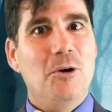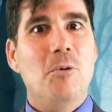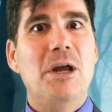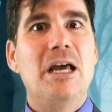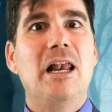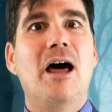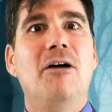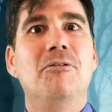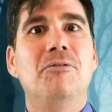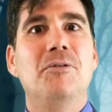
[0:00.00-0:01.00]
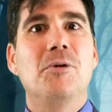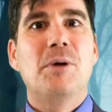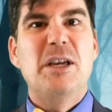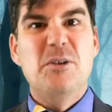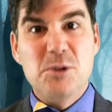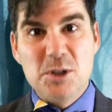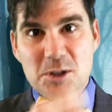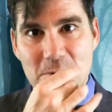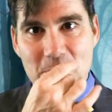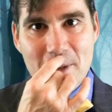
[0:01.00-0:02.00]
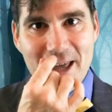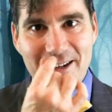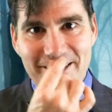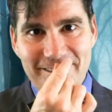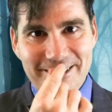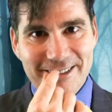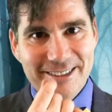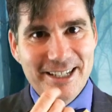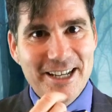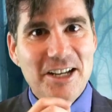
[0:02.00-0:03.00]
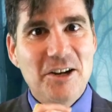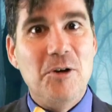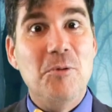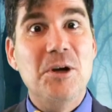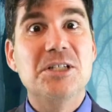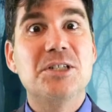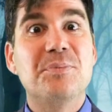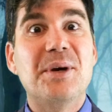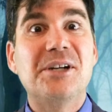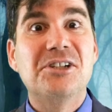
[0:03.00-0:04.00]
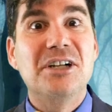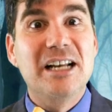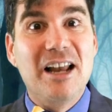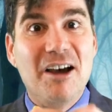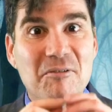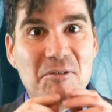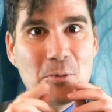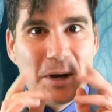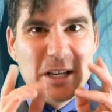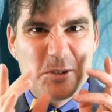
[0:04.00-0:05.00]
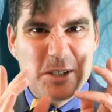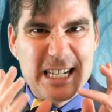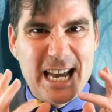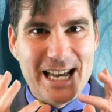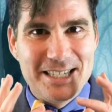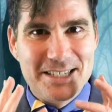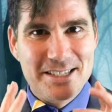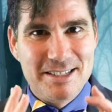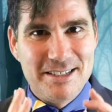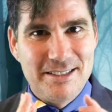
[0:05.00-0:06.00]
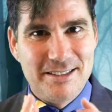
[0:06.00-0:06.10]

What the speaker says: We love the way you smell, and we especially love the way you taste.